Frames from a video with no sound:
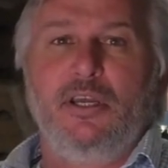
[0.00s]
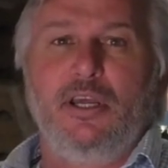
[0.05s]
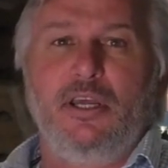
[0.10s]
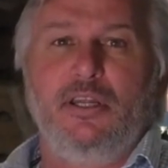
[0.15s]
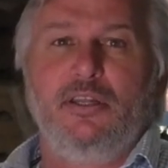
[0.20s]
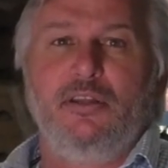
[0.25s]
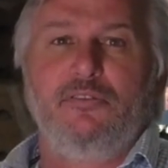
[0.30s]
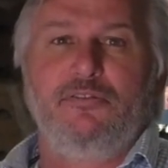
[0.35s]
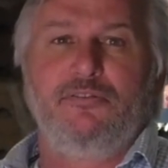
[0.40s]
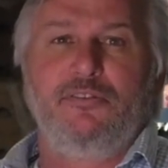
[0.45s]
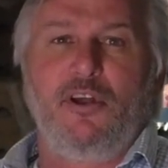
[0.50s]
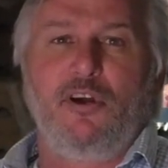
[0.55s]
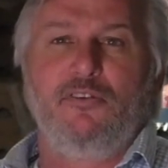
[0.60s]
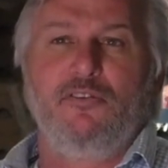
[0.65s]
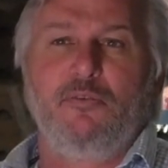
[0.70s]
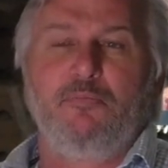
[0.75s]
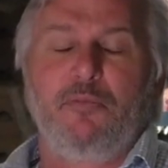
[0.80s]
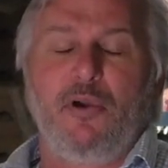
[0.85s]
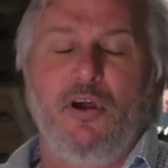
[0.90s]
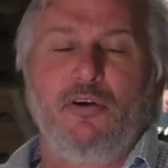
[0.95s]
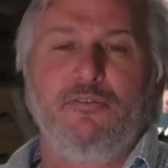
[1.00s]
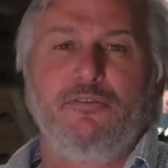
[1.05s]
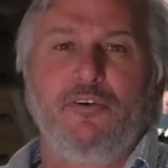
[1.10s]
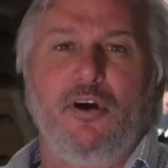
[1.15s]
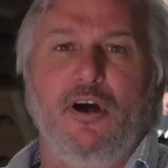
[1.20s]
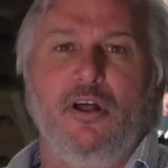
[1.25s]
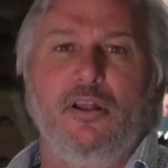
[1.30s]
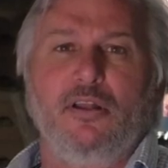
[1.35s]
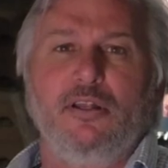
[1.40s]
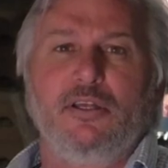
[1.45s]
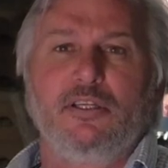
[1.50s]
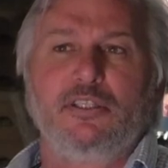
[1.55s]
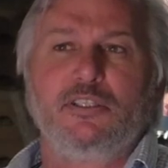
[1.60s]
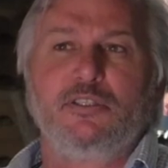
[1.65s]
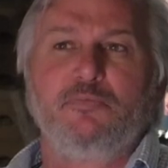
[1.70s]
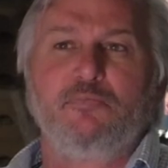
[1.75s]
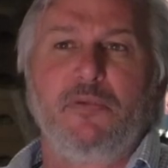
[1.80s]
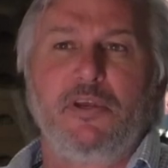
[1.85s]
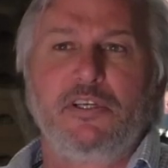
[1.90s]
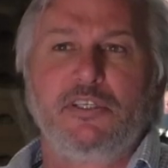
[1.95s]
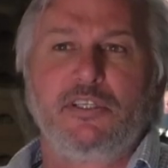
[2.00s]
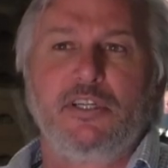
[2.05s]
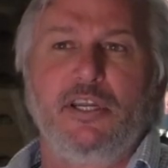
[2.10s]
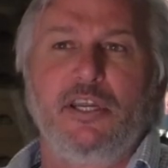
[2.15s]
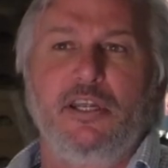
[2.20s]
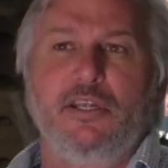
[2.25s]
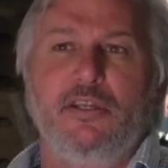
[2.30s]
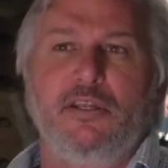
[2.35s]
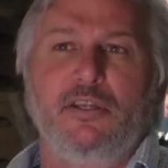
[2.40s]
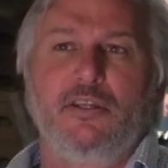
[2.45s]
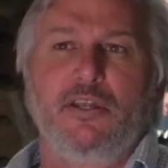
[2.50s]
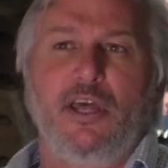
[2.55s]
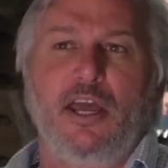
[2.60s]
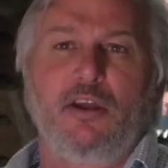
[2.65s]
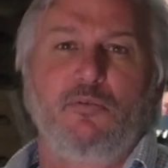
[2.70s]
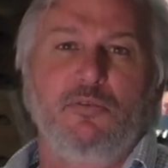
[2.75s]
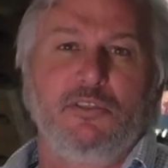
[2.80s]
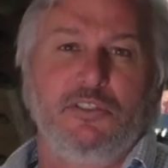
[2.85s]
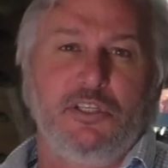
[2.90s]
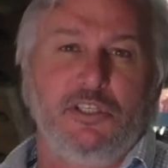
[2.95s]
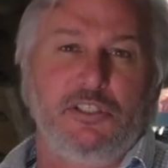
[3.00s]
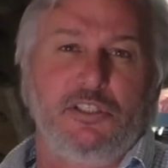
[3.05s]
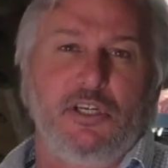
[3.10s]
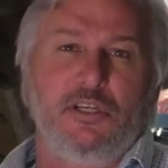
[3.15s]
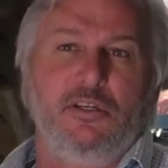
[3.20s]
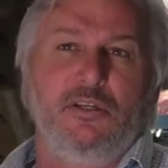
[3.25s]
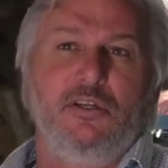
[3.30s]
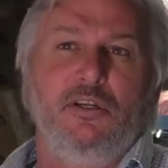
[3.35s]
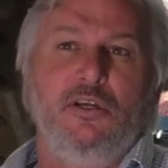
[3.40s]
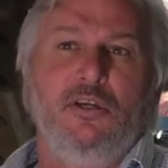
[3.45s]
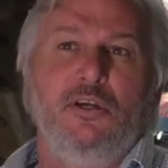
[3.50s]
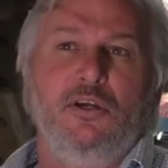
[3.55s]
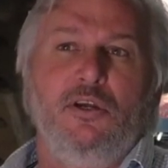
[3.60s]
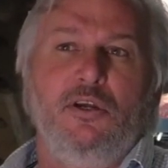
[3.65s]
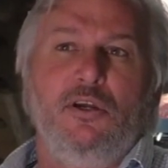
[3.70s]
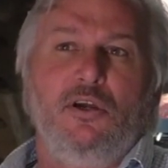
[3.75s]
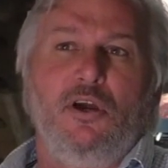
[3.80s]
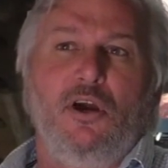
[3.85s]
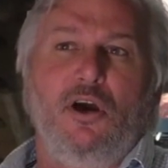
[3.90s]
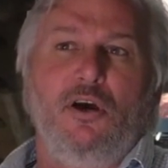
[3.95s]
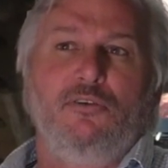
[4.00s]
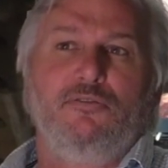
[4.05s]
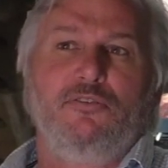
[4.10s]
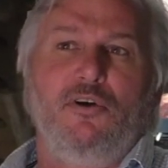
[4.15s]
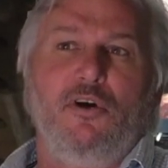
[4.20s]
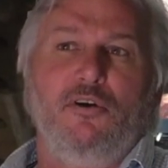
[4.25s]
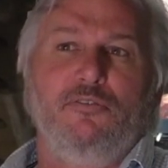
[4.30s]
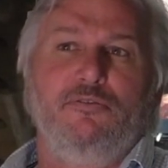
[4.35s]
in the flavor profile, especially the acquisition of